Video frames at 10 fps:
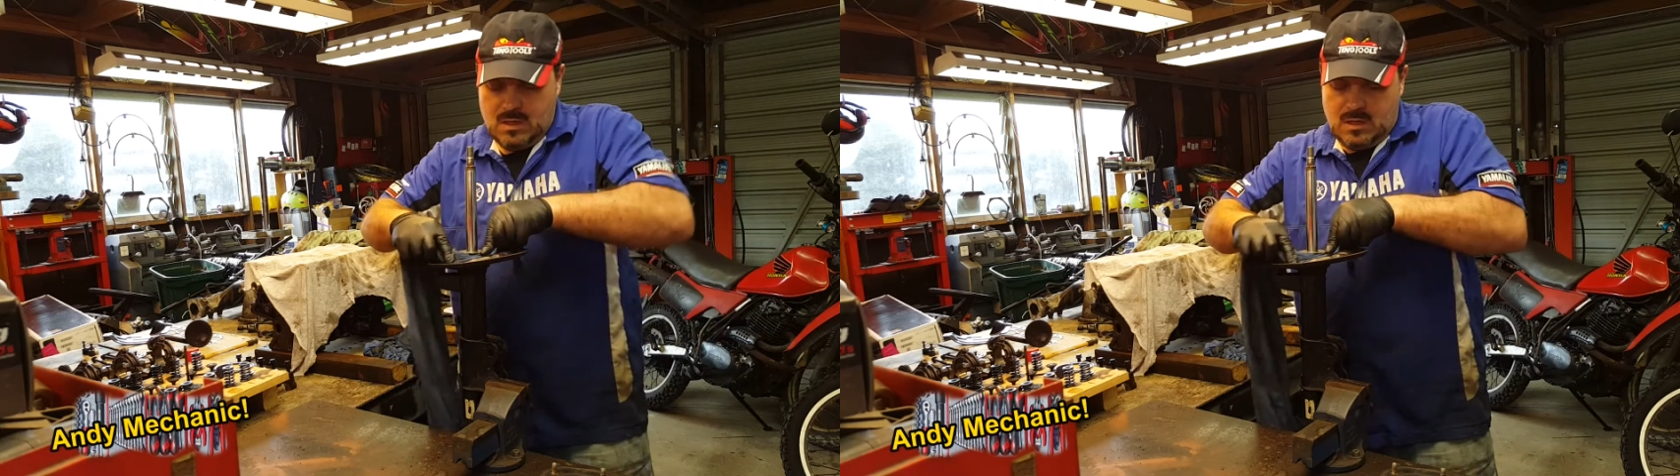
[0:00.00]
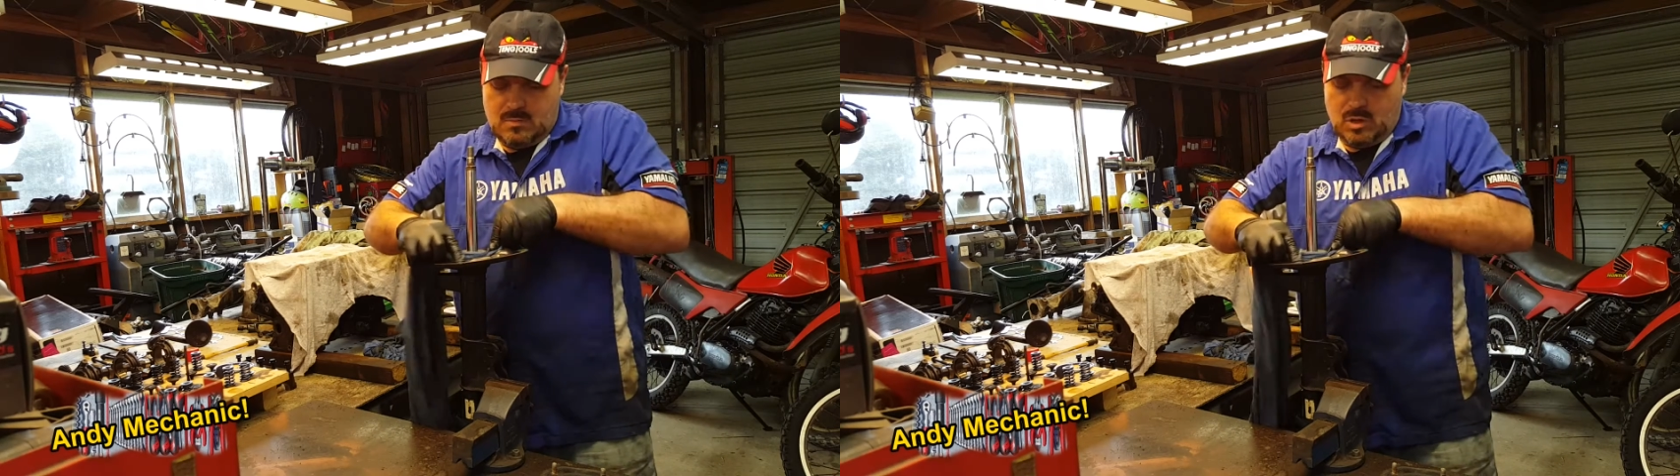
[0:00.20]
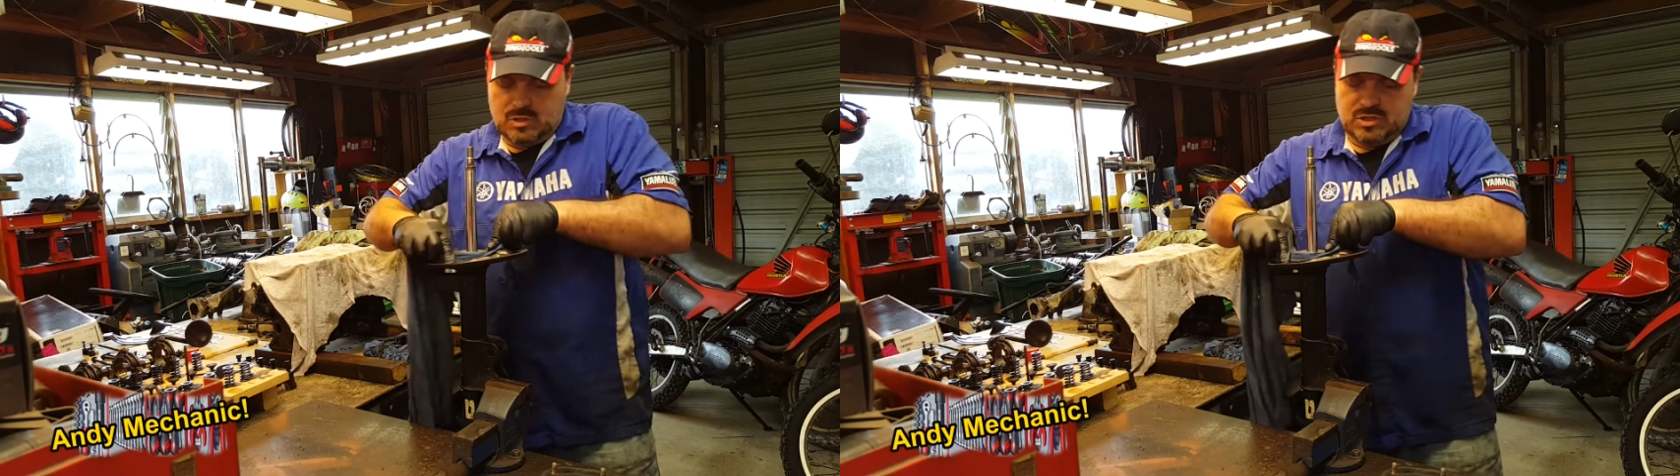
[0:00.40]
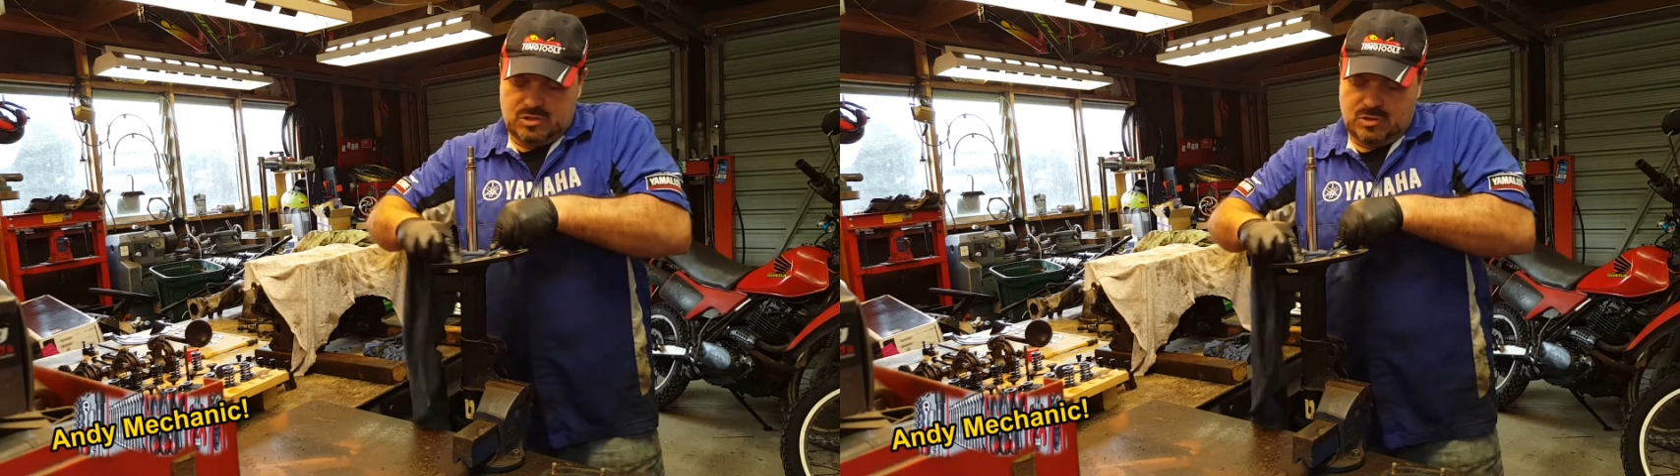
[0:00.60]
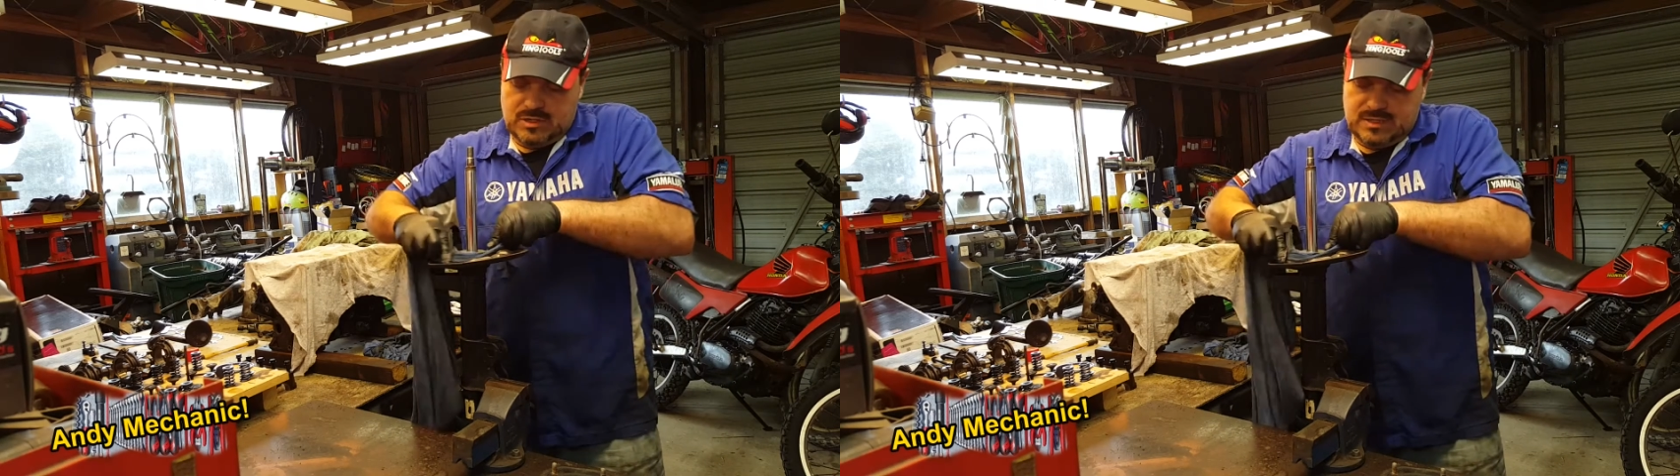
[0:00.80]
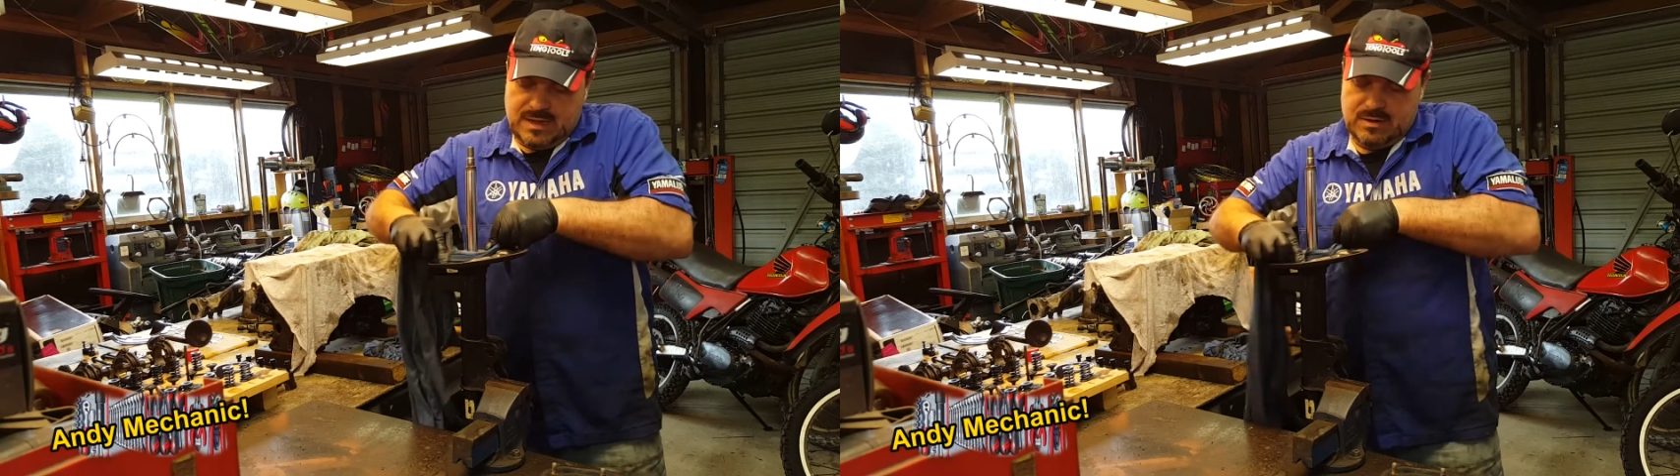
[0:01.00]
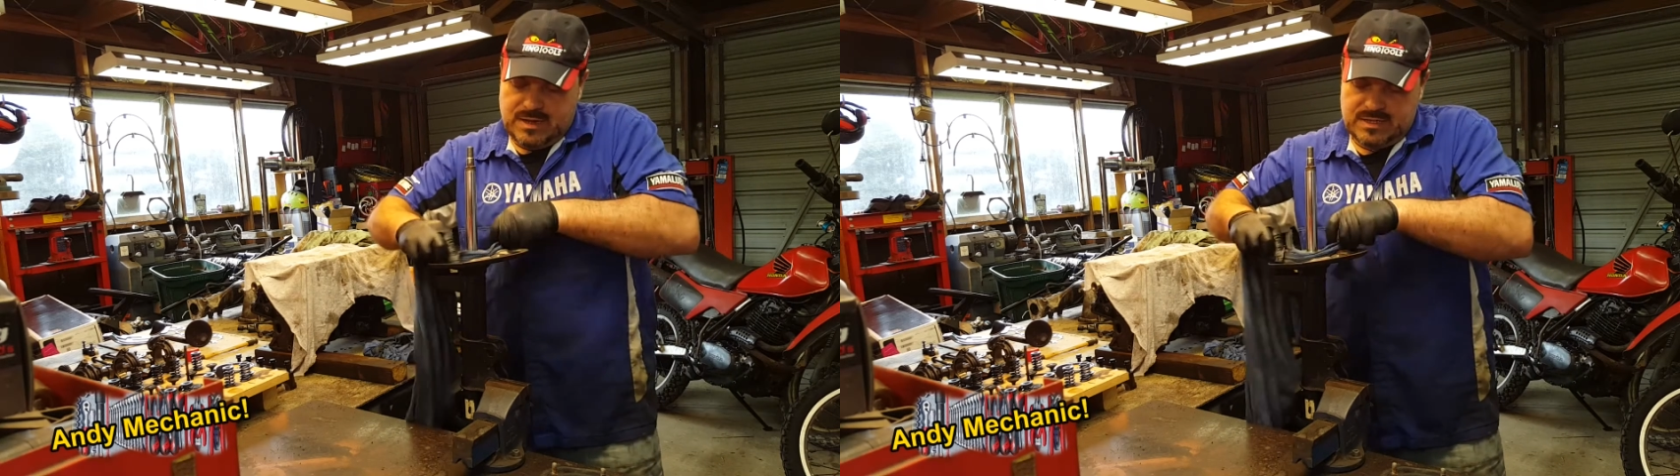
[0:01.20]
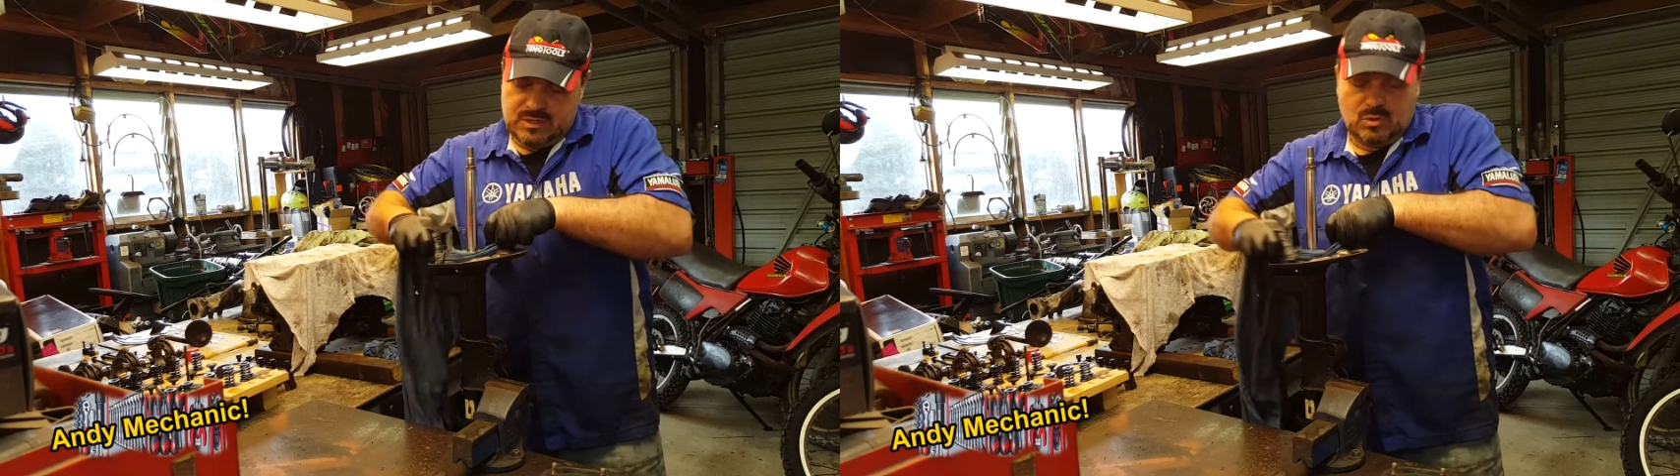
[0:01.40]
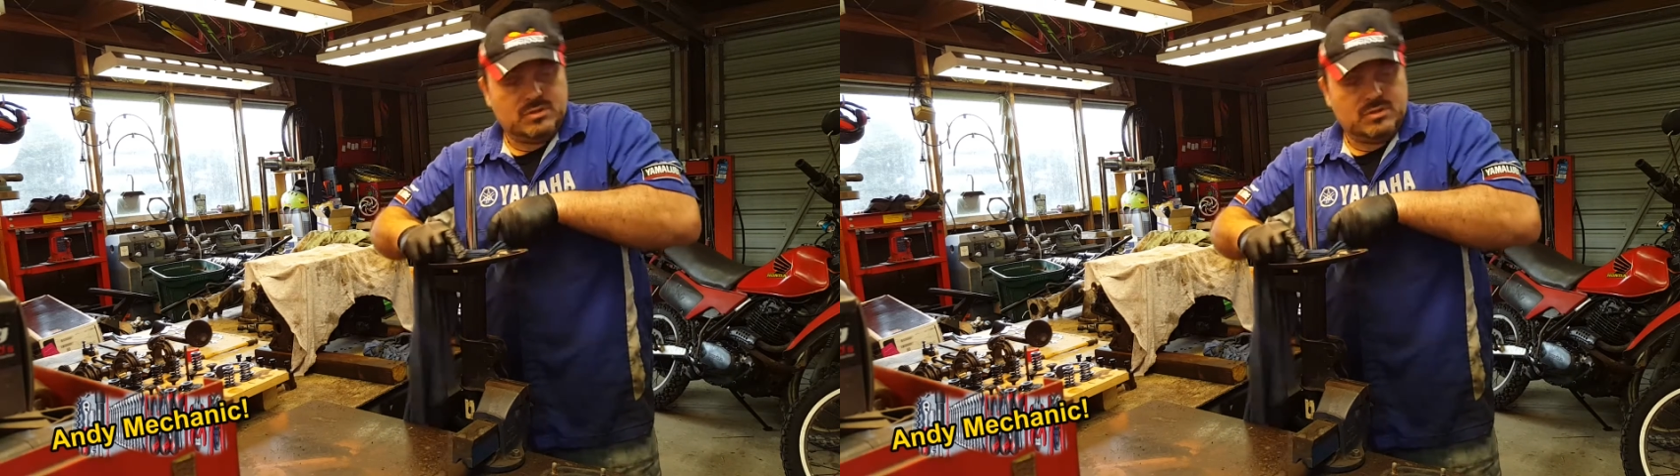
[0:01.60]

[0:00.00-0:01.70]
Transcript: And modern struts nowadays are